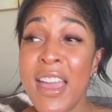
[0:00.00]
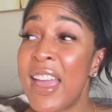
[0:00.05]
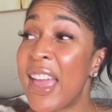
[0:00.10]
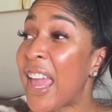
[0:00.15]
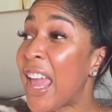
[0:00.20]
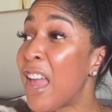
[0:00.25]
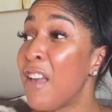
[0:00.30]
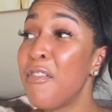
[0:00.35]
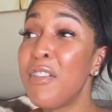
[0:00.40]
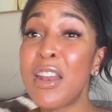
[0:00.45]

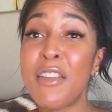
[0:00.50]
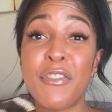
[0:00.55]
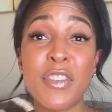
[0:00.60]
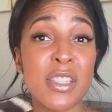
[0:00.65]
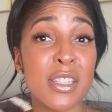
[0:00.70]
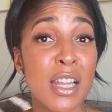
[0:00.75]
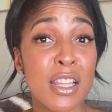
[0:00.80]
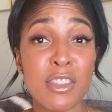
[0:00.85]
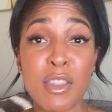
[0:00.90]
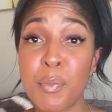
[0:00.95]
Even if it's
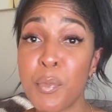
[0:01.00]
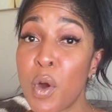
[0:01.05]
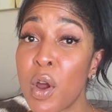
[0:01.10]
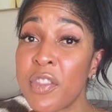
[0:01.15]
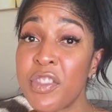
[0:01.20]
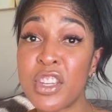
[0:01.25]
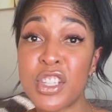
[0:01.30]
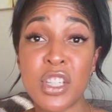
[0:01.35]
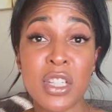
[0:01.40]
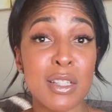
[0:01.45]
nothing more
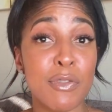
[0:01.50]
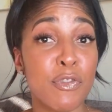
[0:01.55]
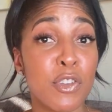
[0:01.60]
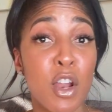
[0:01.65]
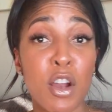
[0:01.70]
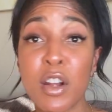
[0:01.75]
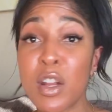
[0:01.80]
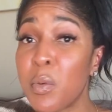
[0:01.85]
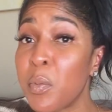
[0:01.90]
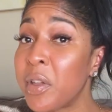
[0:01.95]
than just
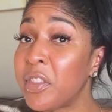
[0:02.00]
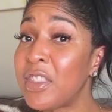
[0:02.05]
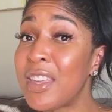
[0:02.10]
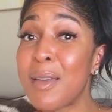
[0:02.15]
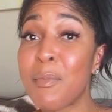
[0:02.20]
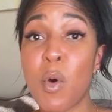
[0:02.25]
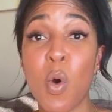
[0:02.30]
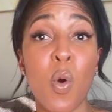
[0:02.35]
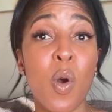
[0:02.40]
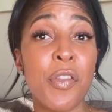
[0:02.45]
flirting with
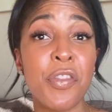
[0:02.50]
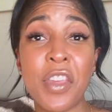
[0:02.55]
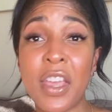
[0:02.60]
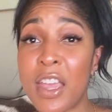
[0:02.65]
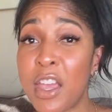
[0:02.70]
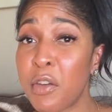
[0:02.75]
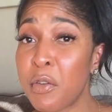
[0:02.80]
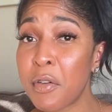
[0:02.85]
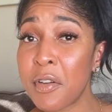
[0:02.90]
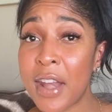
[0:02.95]
them on the
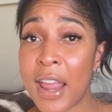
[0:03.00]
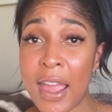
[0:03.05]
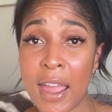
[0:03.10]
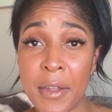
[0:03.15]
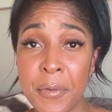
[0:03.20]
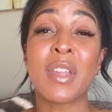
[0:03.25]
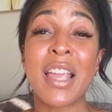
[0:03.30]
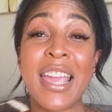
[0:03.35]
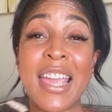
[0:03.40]
internet.